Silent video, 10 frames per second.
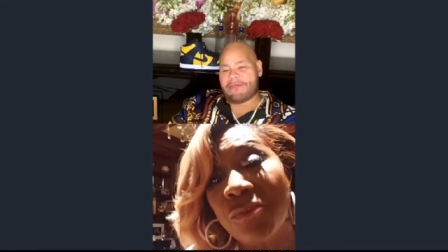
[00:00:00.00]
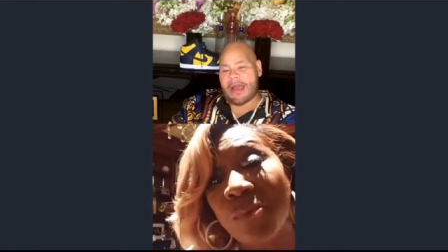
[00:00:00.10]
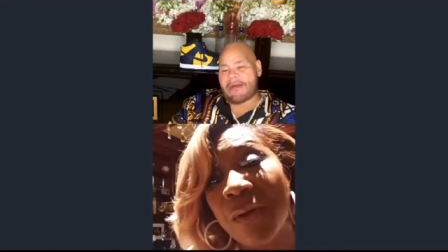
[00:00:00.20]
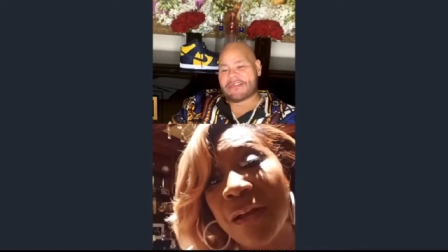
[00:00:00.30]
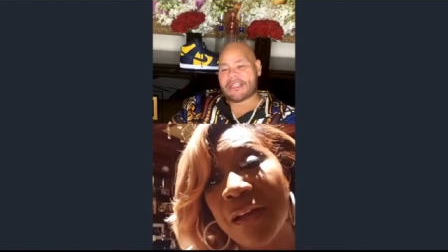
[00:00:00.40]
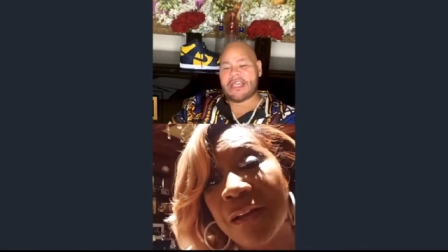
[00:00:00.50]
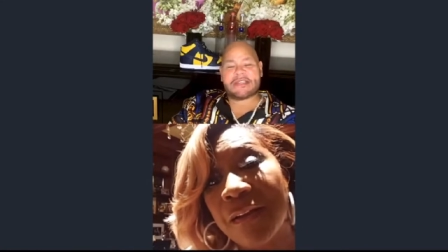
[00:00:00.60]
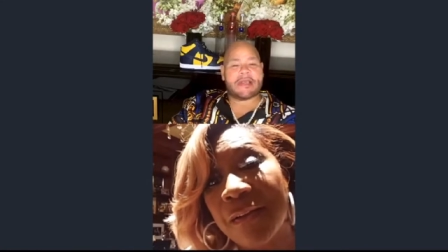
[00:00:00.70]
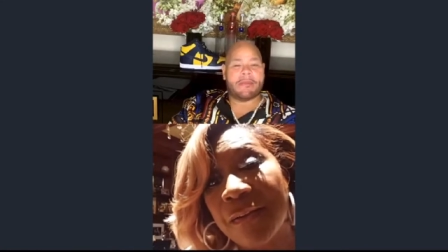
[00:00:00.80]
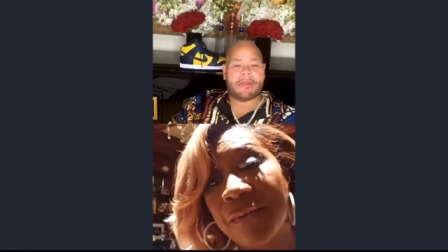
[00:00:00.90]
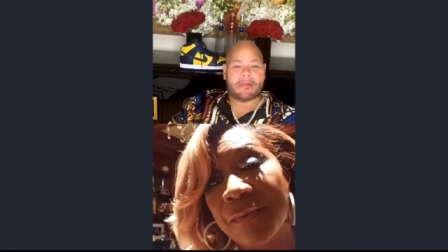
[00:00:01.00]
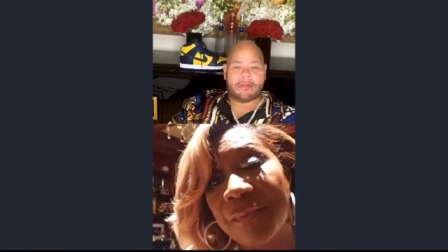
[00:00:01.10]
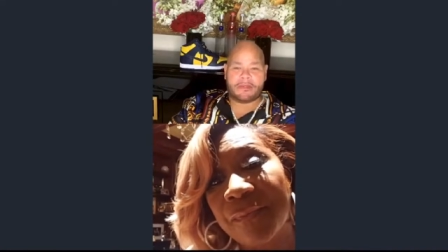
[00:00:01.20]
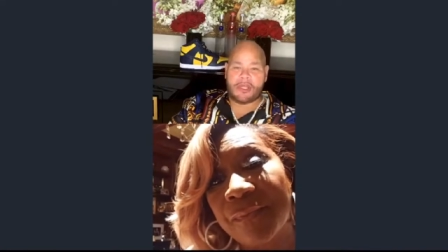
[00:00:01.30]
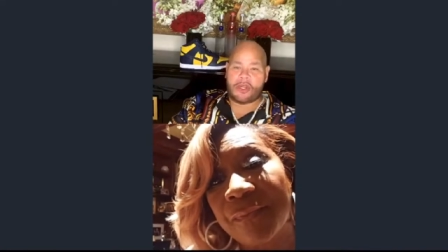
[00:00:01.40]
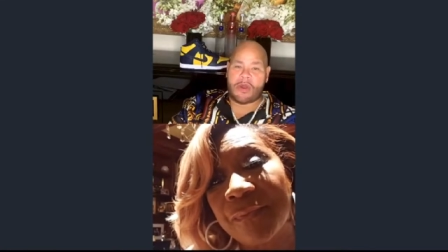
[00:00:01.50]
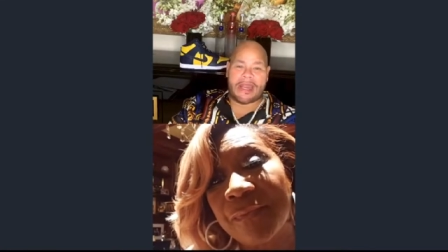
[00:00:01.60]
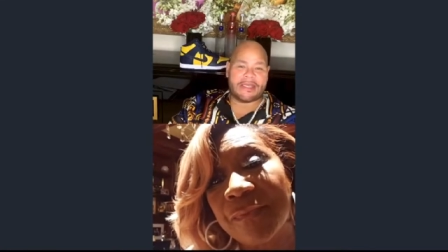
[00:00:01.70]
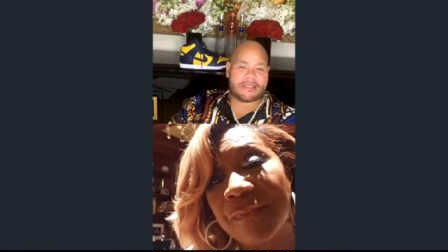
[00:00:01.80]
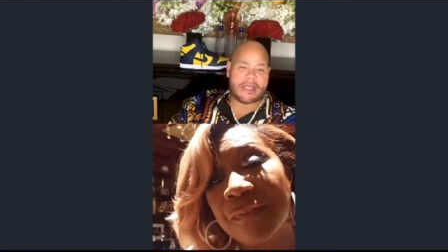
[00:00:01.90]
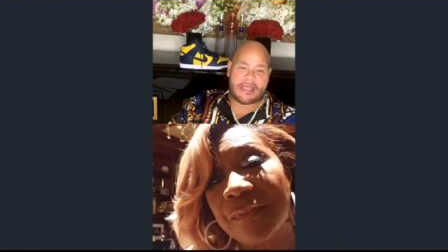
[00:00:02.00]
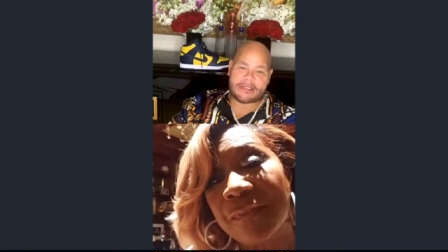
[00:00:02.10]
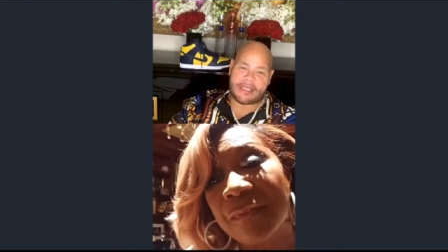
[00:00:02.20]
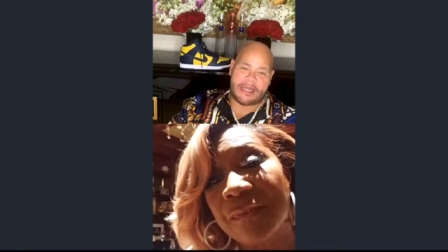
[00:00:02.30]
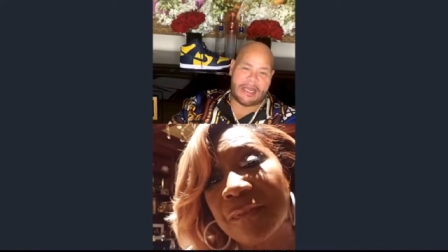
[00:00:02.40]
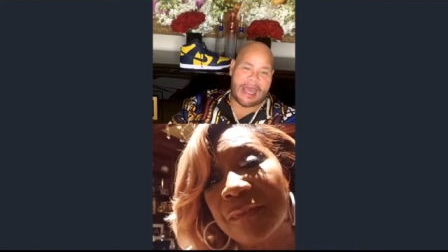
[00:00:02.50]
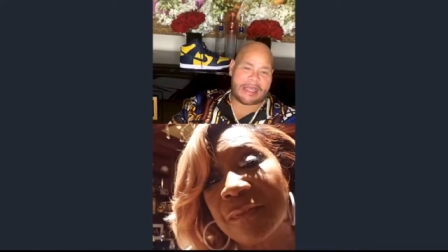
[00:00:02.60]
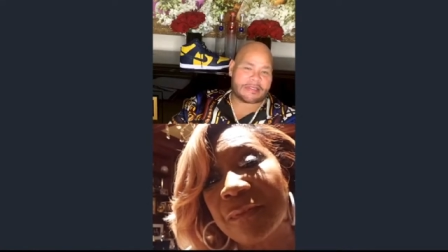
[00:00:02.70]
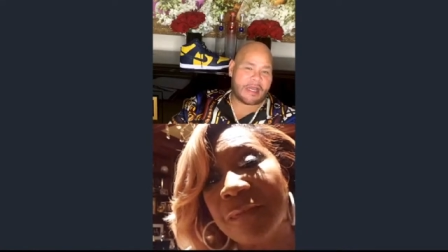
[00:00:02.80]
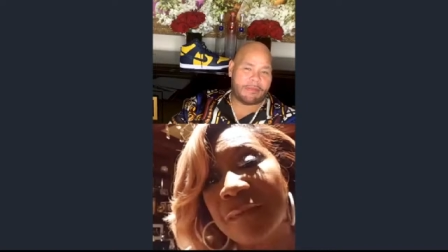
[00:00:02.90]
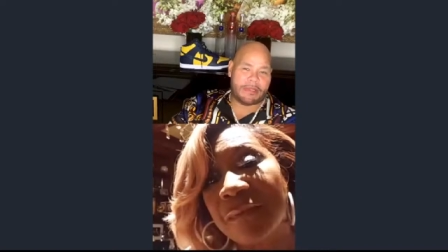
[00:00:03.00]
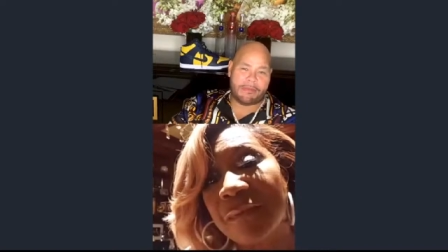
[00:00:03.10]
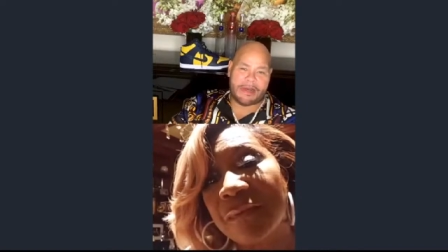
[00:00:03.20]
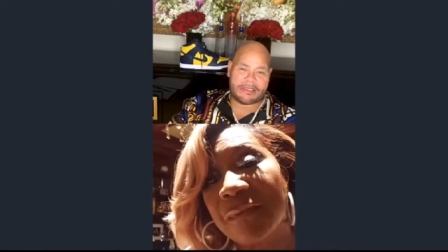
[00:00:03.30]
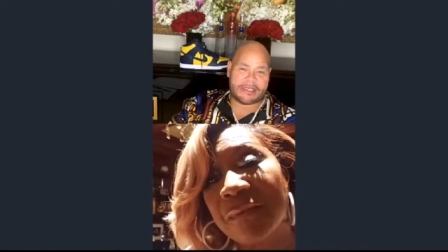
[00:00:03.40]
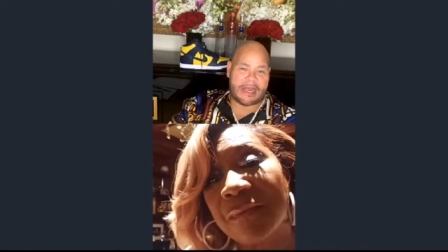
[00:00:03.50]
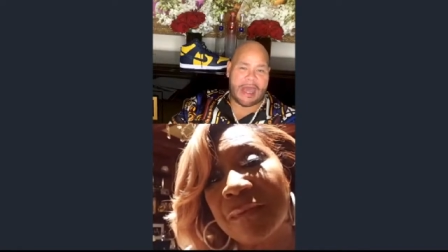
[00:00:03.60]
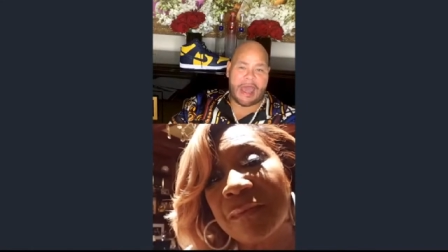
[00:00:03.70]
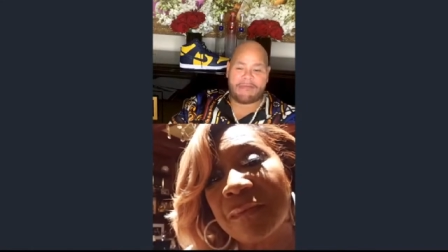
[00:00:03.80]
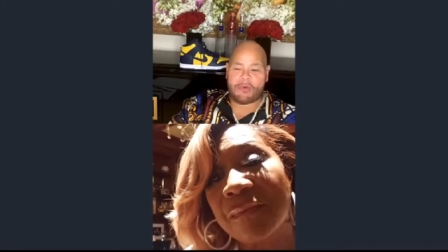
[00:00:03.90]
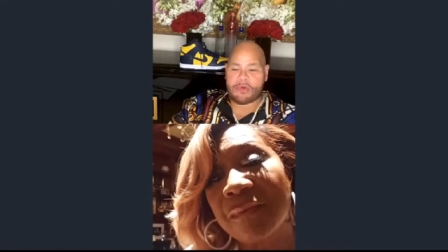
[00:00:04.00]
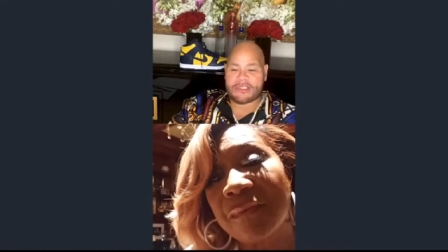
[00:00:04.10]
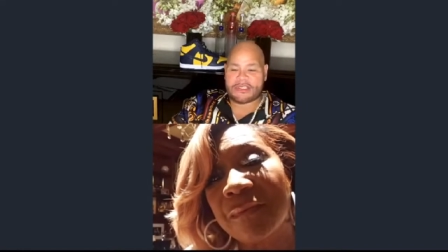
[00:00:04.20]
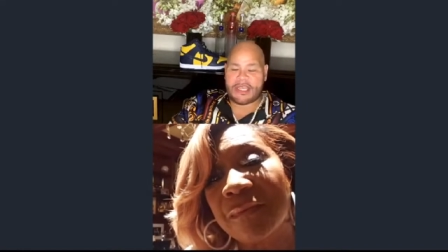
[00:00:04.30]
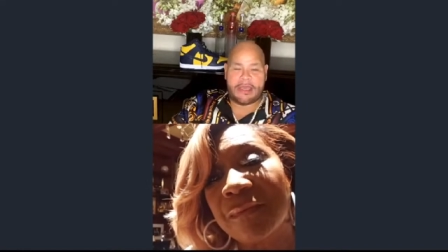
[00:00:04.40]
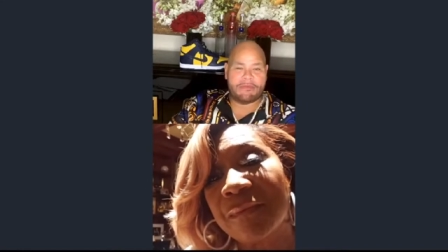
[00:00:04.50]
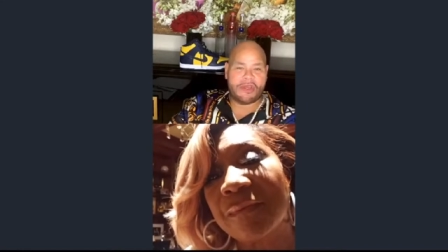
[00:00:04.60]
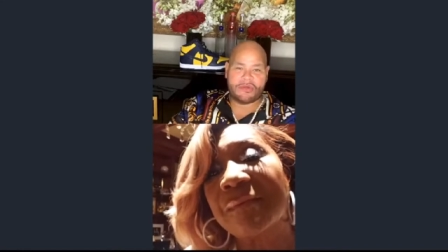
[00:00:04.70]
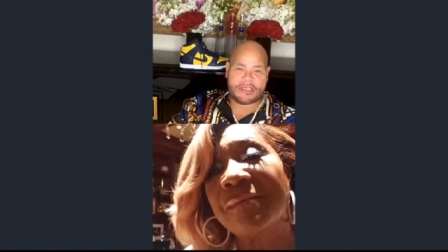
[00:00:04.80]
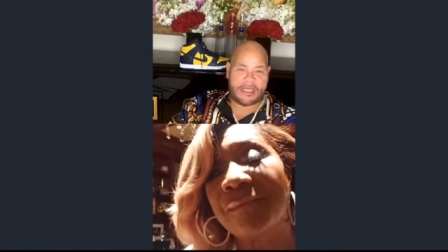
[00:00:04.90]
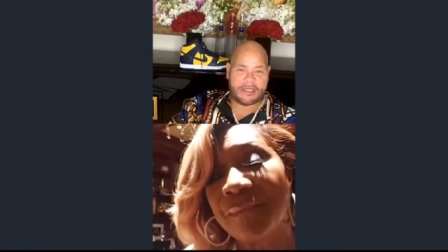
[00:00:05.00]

I've seen some of the greatest things in the last couple of months that I ever would see in music.